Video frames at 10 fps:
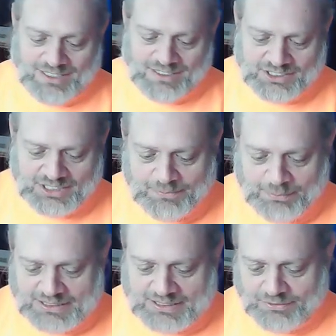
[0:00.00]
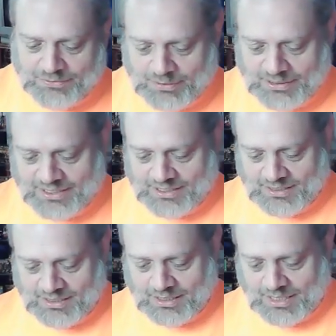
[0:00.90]
shave myself with it.
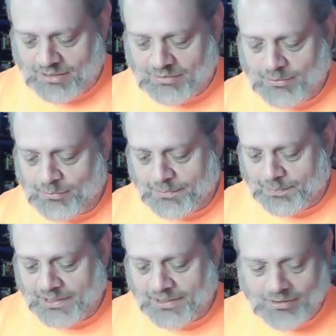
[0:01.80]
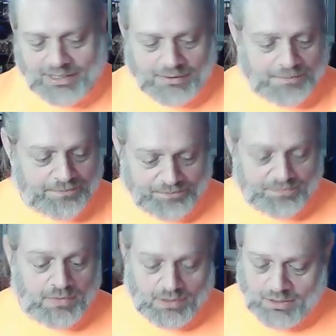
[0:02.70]
I don't even want to play around.
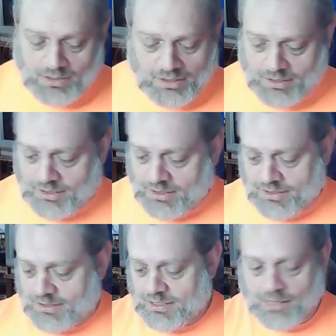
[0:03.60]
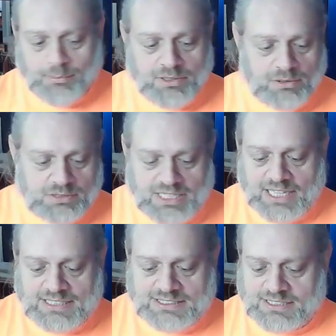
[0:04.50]
Uh, I'm one of those
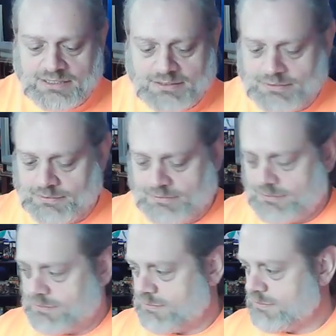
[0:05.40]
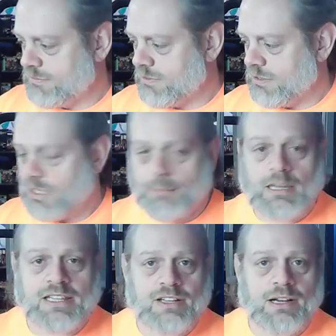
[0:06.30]
guys that I'm
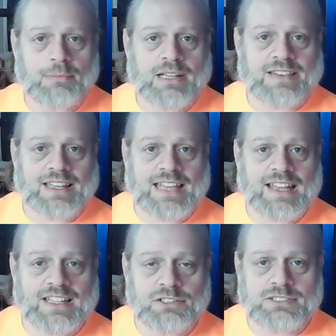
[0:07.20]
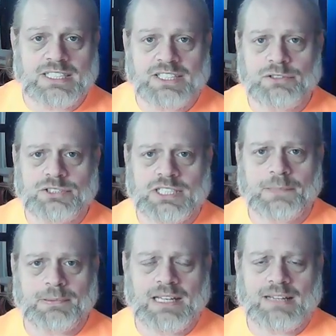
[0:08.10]
like I'm like that guy that you said that you
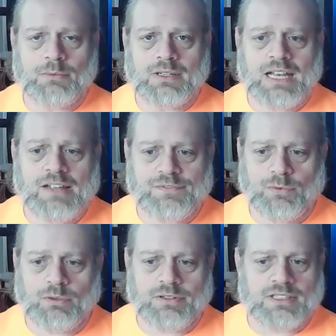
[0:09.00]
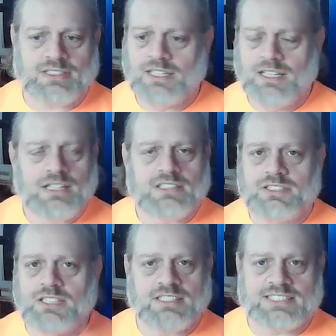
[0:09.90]
sharpened that one knife for, and then
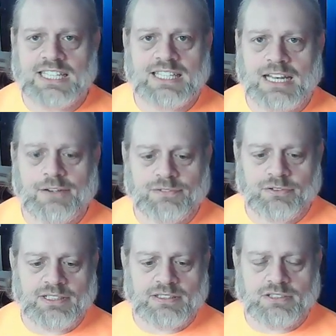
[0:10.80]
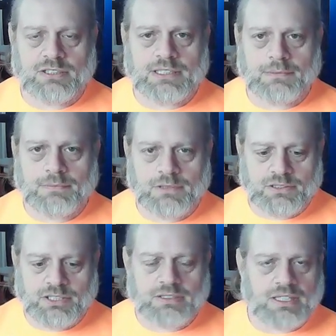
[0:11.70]
a second after he took the
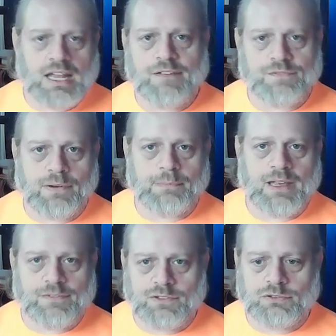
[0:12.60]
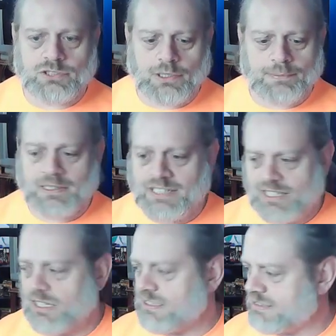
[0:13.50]
took the knife from you after you sharpened it, he
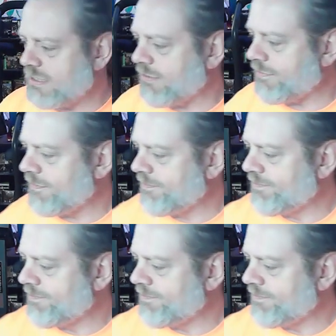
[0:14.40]
cut himself,